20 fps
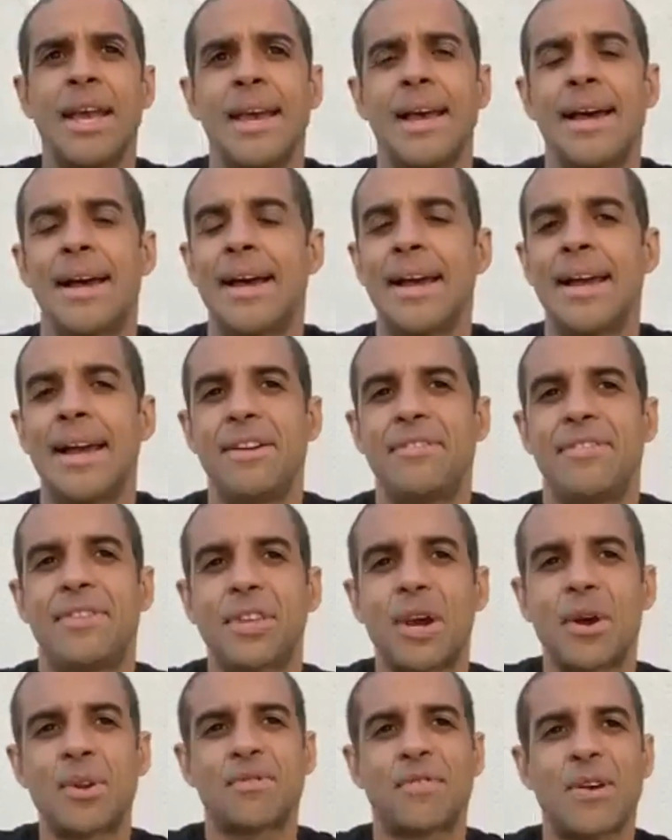if you
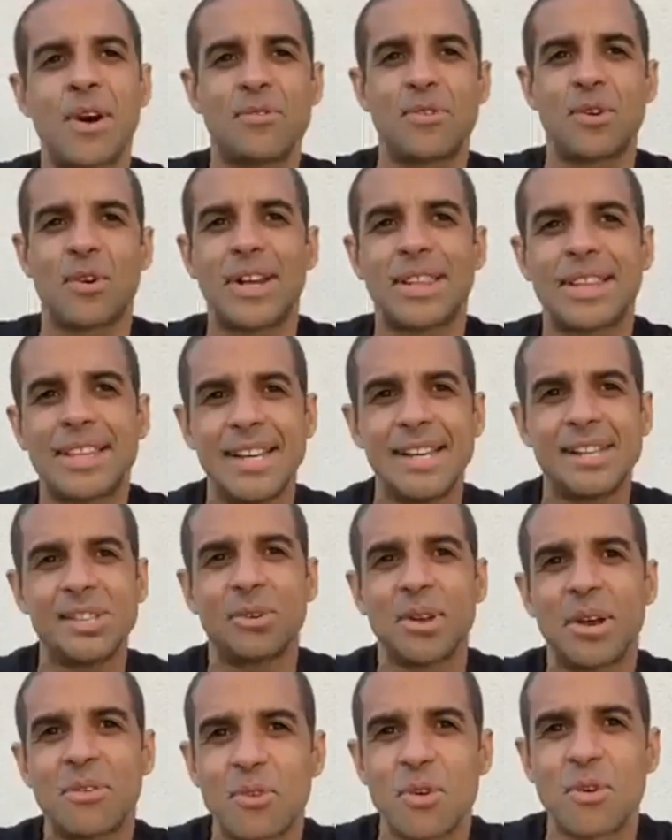don't evolve your ideas,
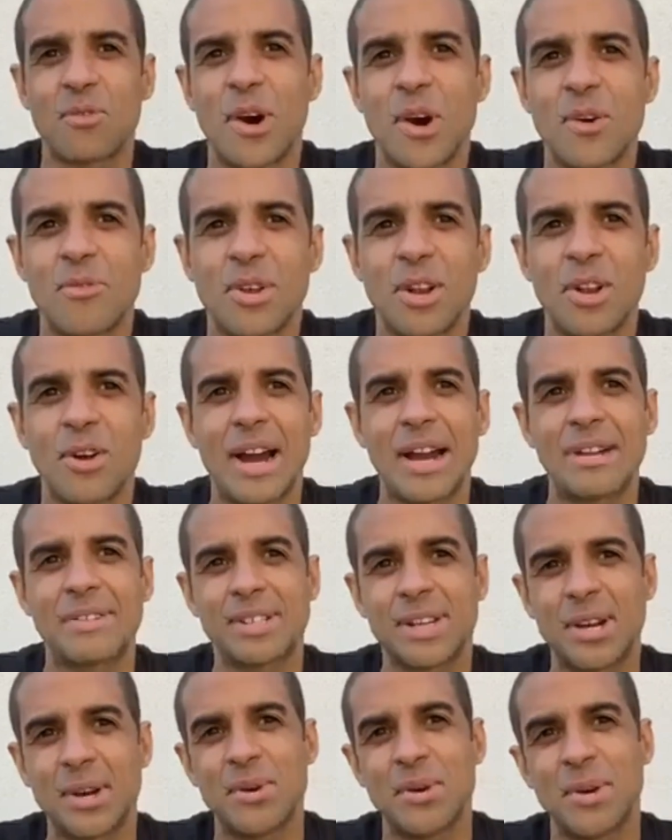you'll never evolve your life.
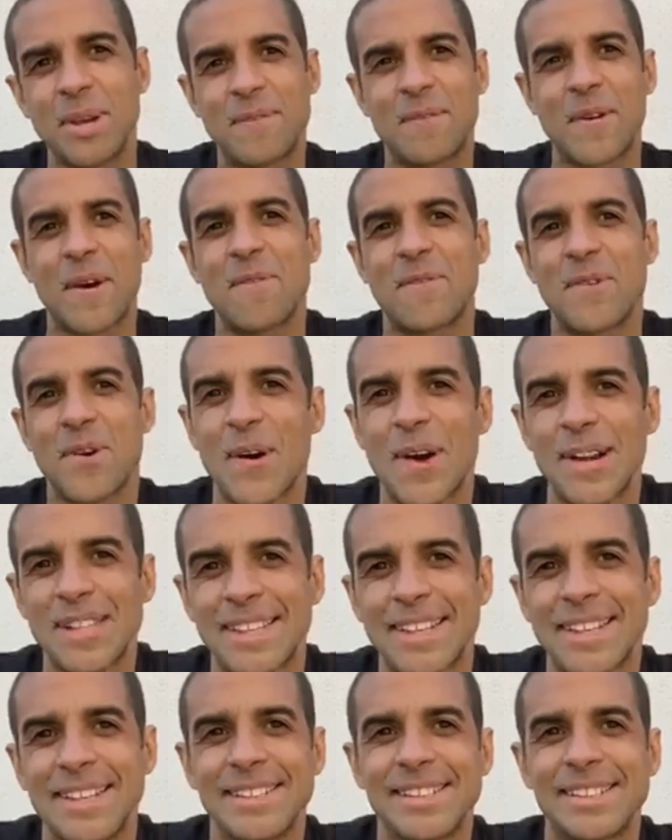So evolve your
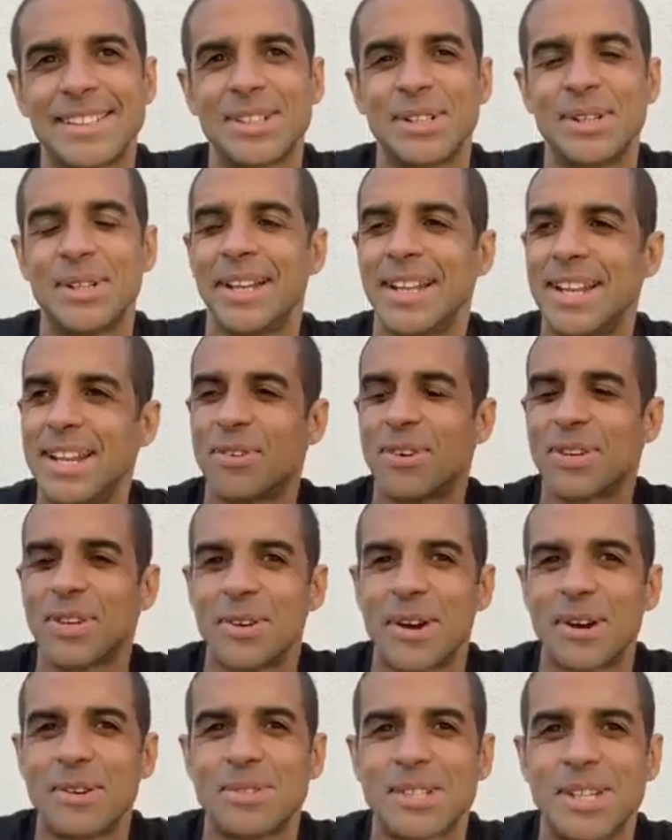ideas to live on
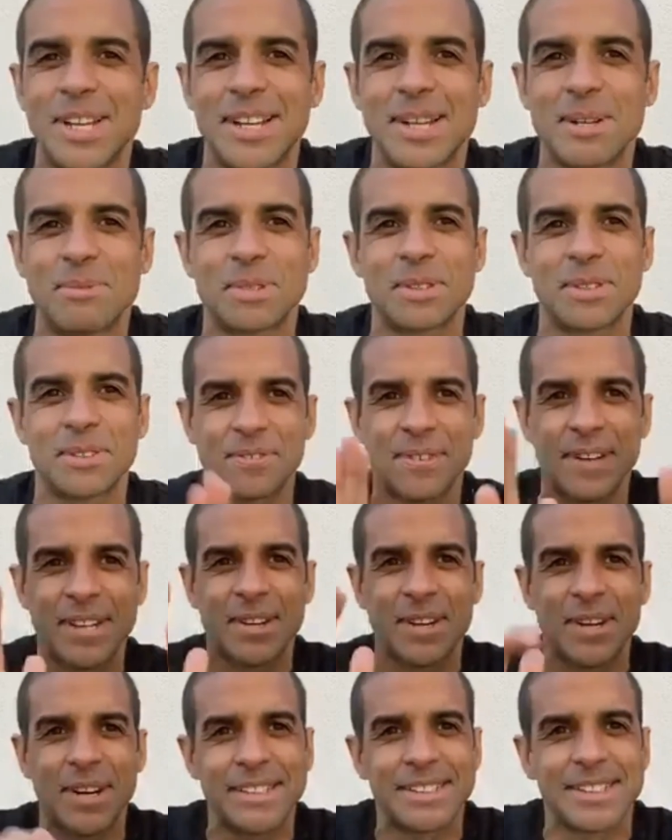your own terms. Thank
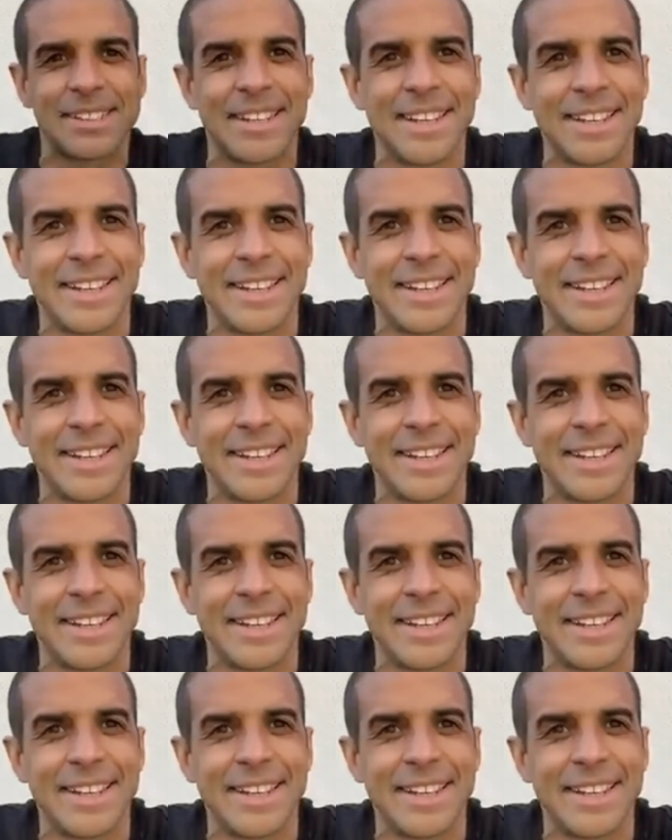you, guys.